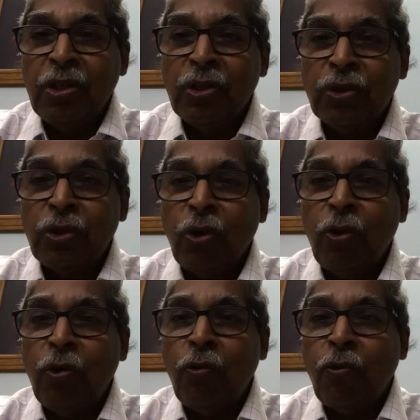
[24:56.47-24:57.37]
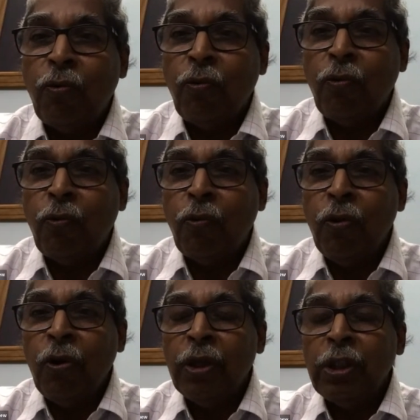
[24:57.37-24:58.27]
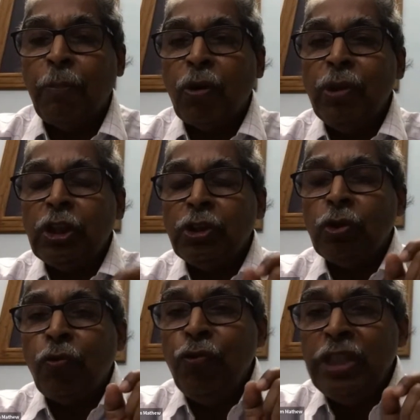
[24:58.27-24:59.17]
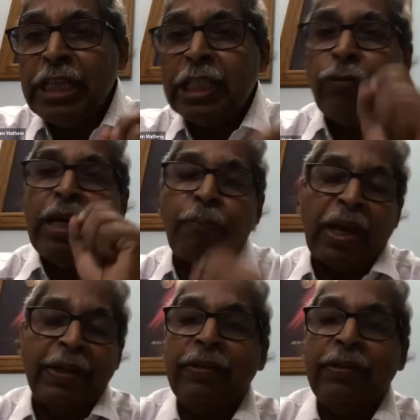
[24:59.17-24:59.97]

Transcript: So the provisions of which act will apply?